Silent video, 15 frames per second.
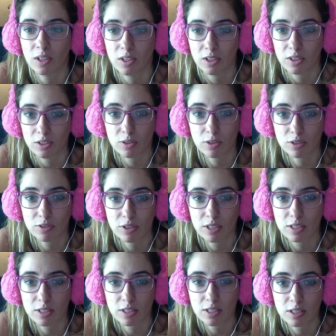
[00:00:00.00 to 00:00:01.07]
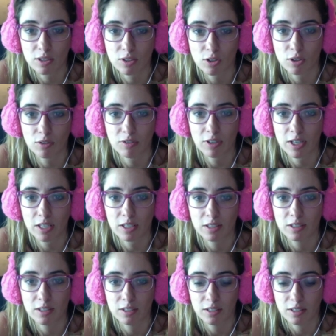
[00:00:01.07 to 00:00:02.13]
You guys ready to see this girl fight?
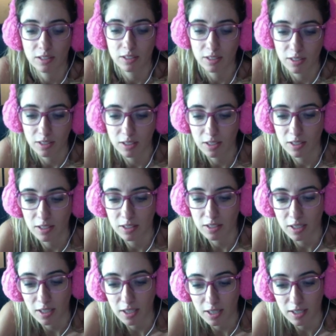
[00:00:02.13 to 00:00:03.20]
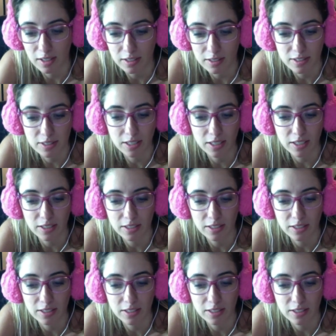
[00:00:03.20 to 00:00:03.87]
Let's see.